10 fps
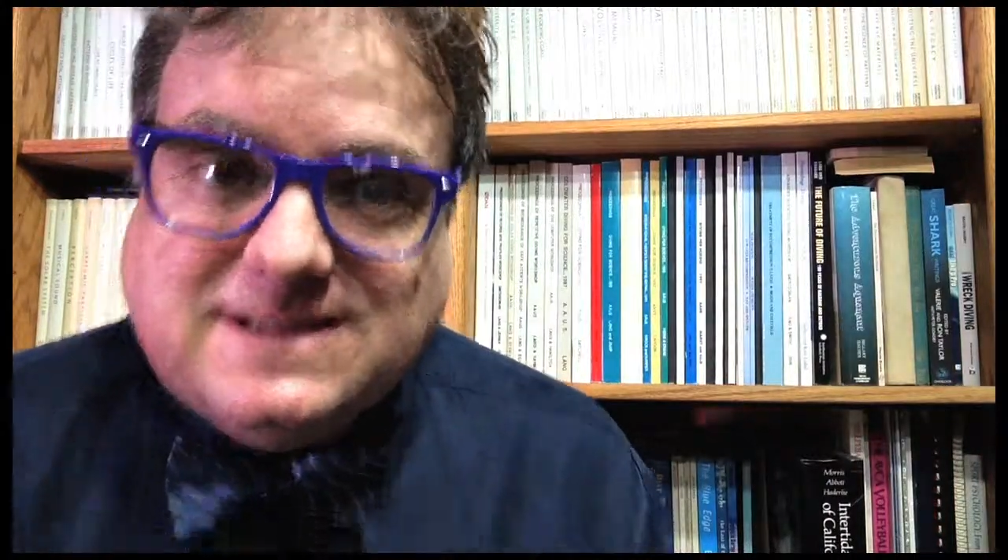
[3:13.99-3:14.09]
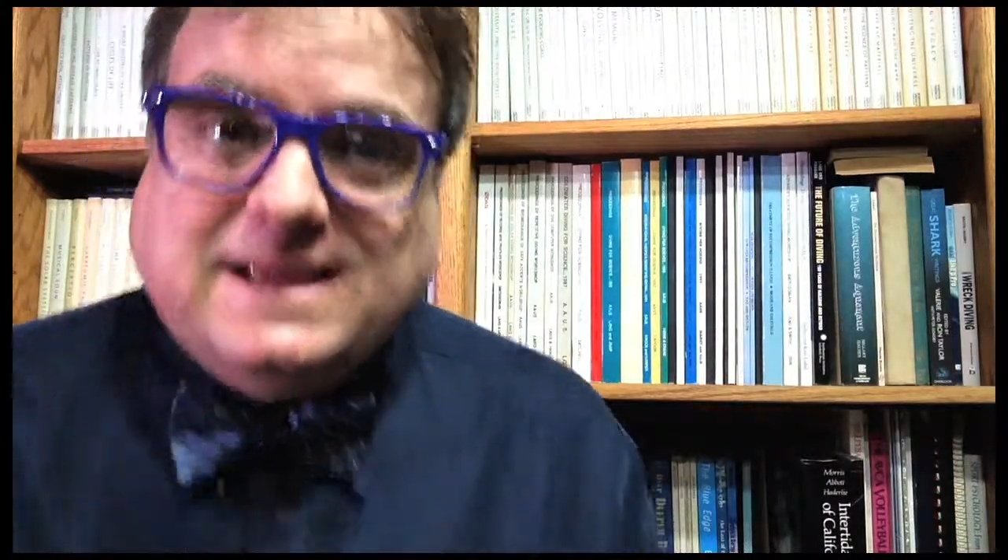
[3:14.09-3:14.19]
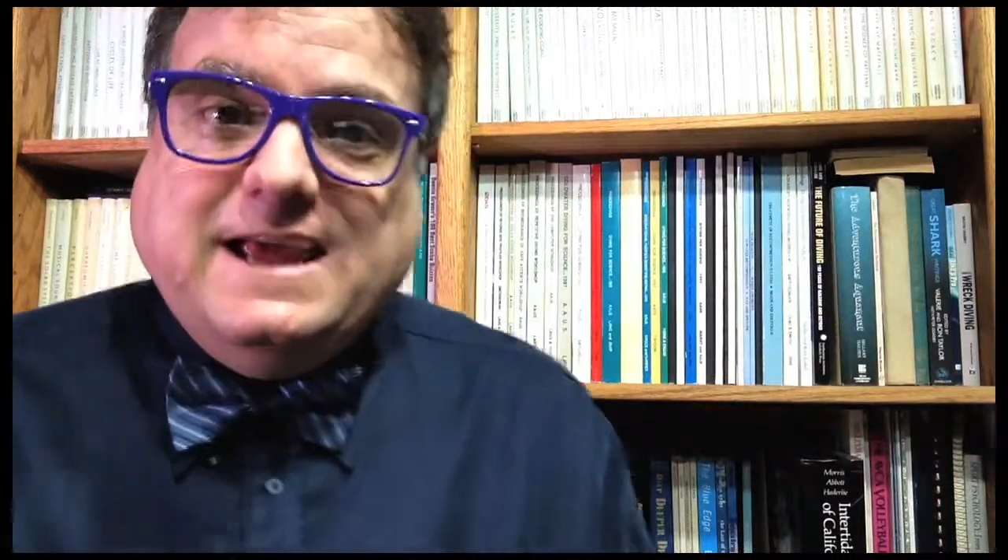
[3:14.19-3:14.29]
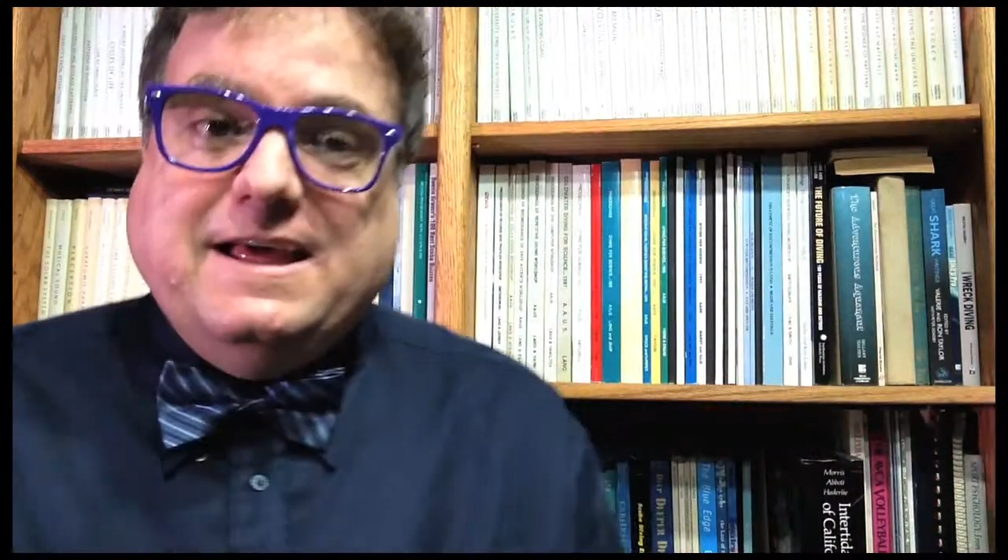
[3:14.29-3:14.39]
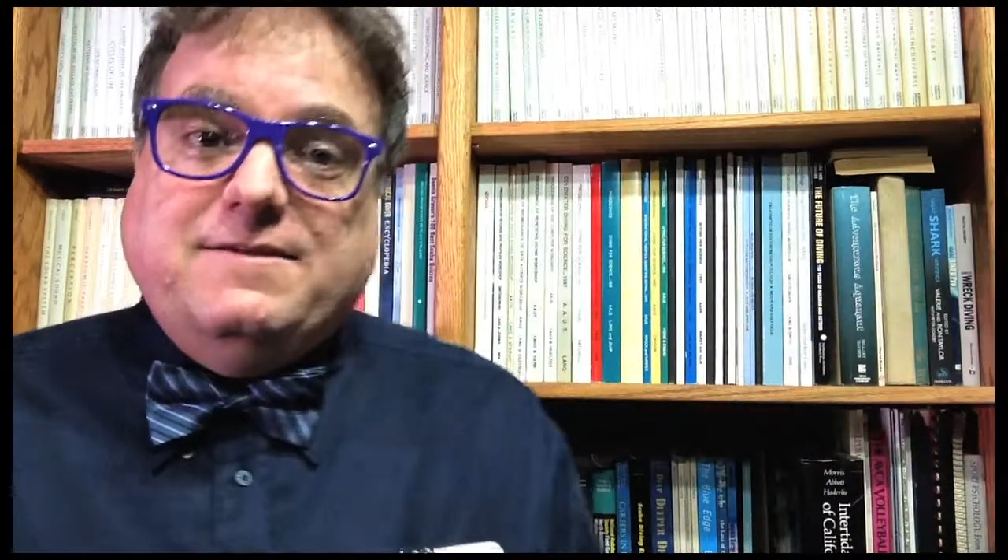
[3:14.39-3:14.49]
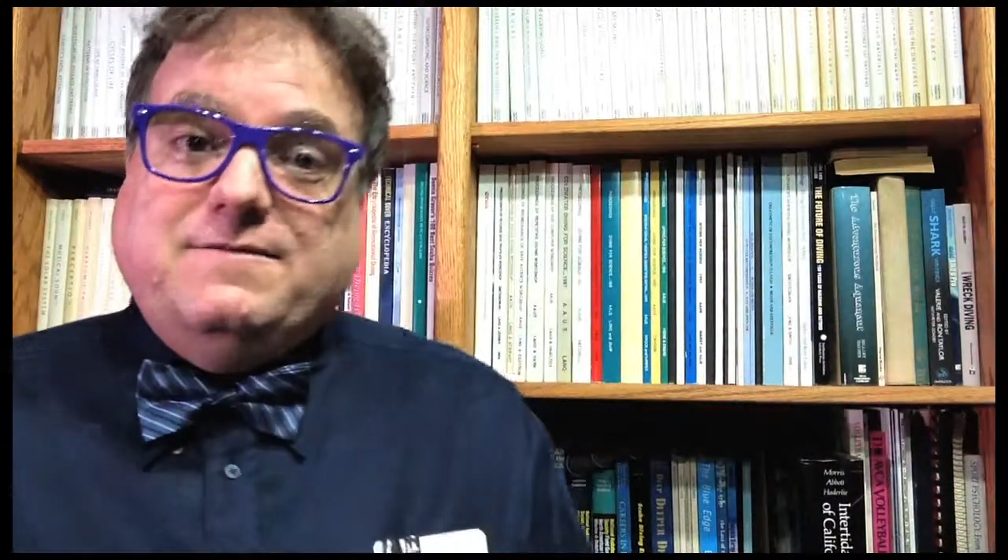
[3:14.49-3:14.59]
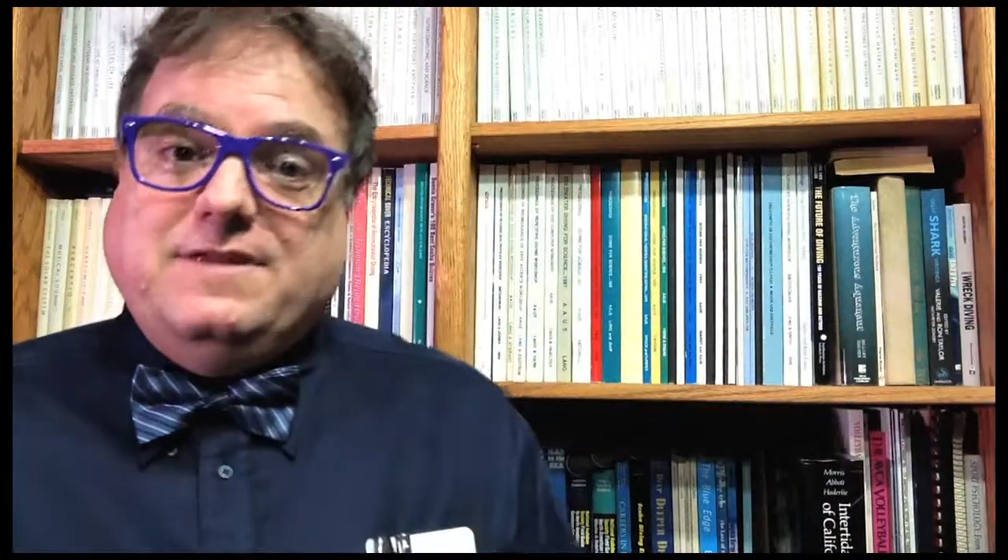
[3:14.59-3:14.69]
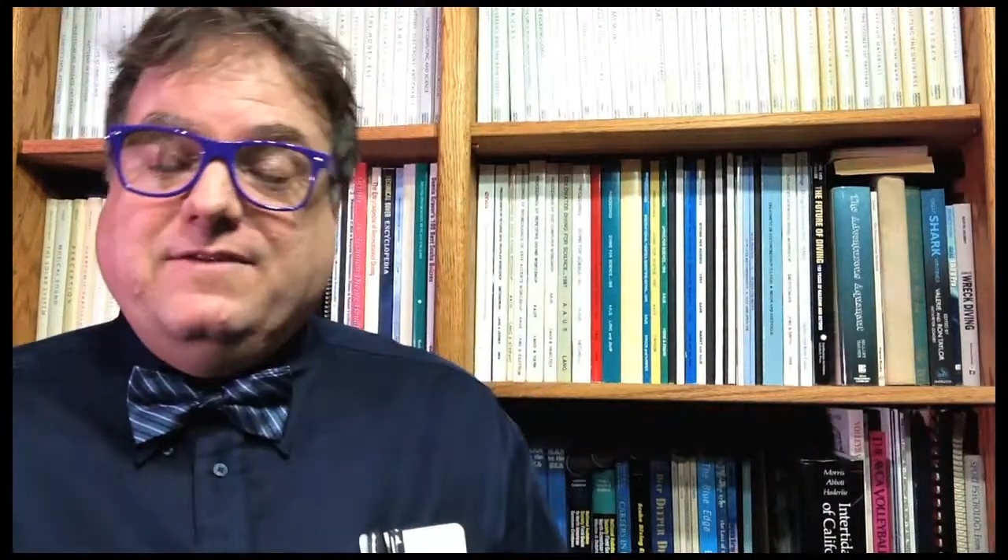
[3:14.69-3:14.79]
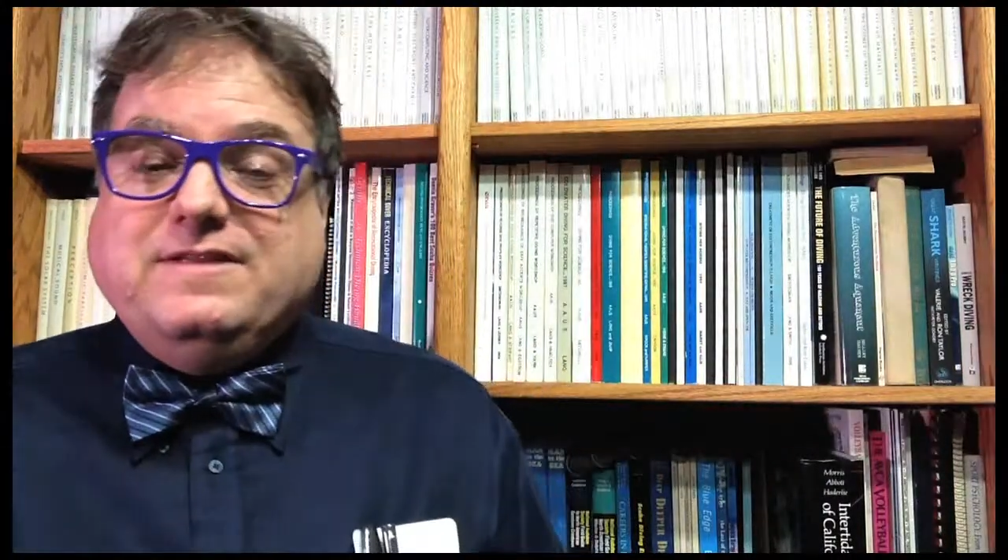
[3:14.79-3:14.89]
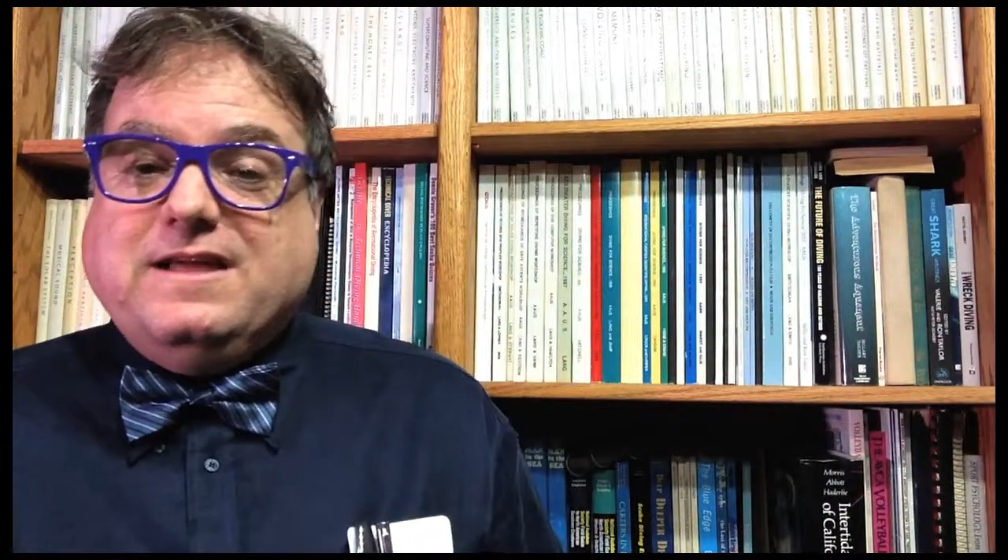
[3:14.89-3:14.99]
and even